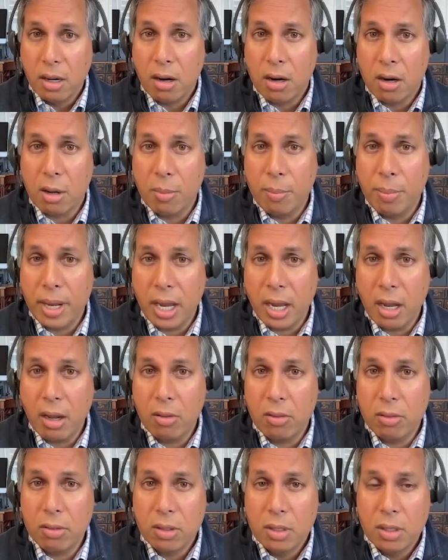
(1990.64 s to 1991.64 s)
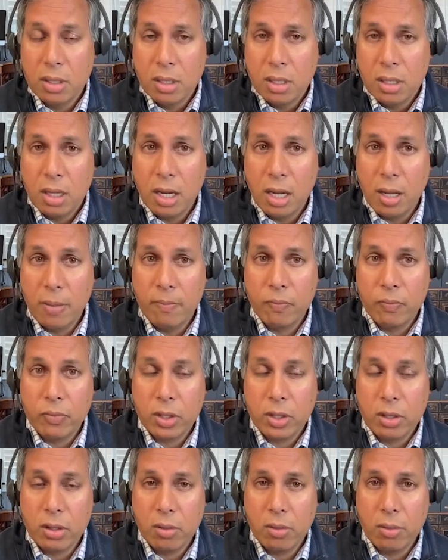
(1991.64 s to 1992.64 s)
are about um,
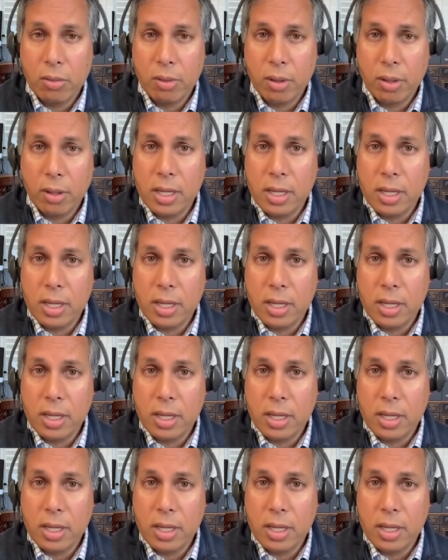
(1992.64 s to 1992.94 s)
you know